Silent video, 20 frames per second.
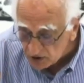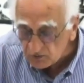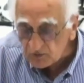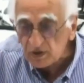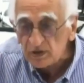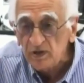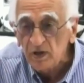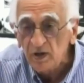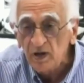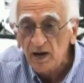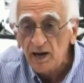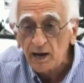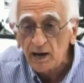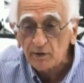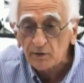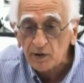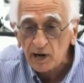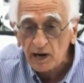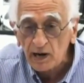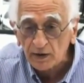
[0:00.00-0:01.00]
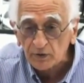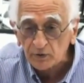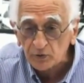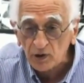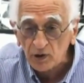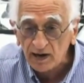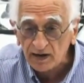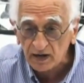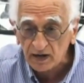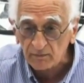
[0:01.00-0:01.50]
deposit with
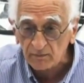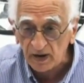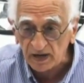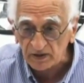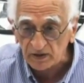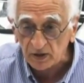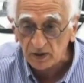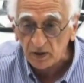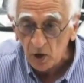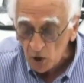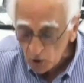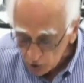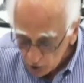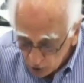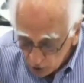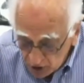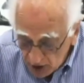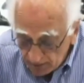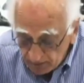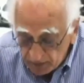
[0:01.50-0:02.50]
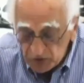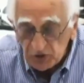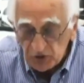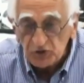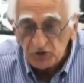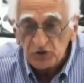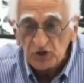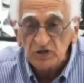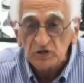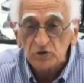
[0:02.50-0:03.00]
electrolytic method.
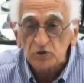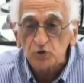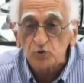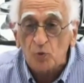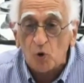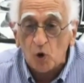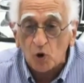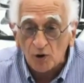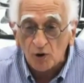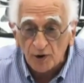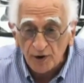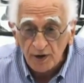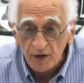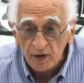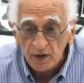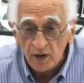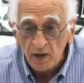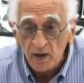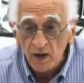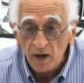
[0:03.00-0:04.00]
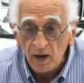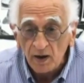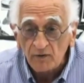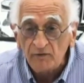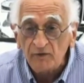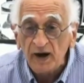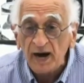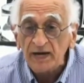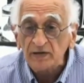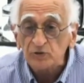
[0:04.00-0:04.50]
So deposition is smaller,
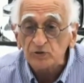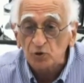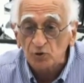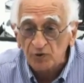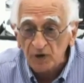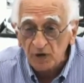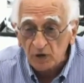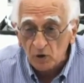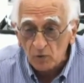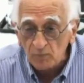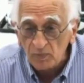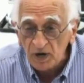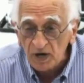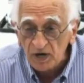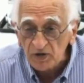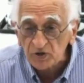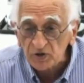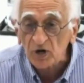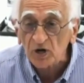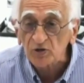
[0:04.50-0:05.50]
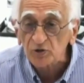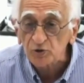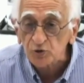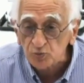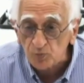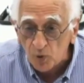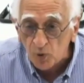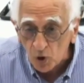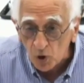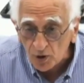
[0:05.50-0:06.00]
rates of
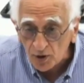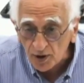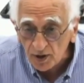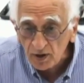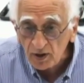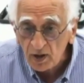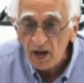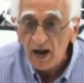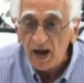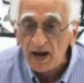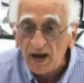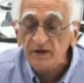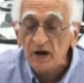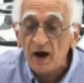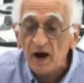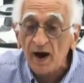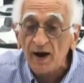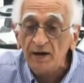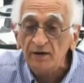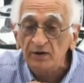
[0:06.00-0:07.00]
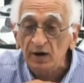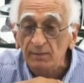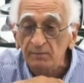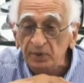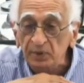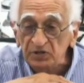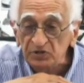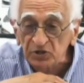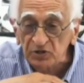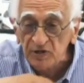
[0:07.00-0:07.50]
recombination are smaller, and the
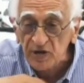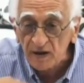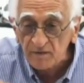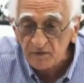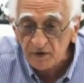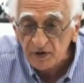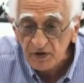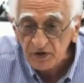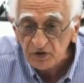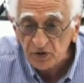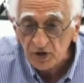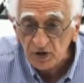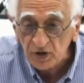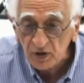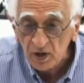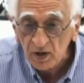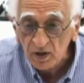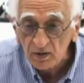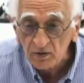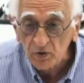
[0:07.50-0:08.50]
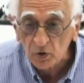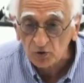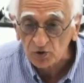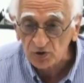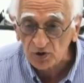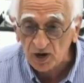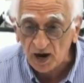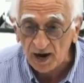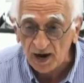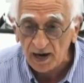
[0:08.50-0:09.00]
high temperature never reach
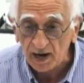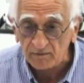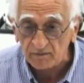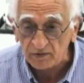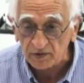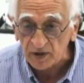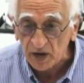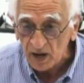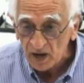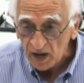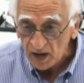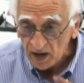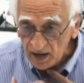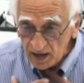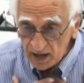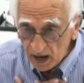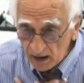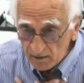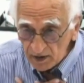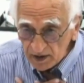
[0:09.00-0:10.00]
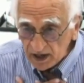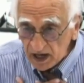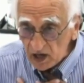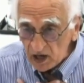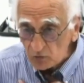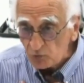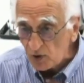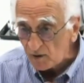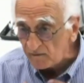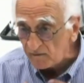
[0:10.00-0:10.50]
those high levels.
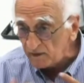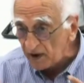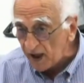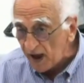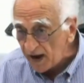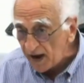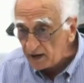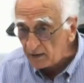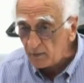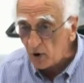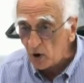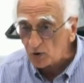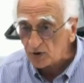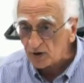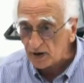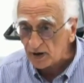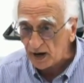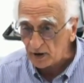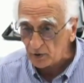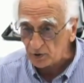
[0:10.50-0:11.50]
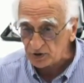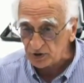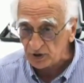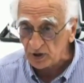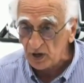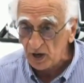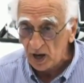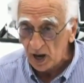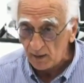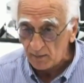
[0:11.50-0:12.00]
In our case, we are lied about our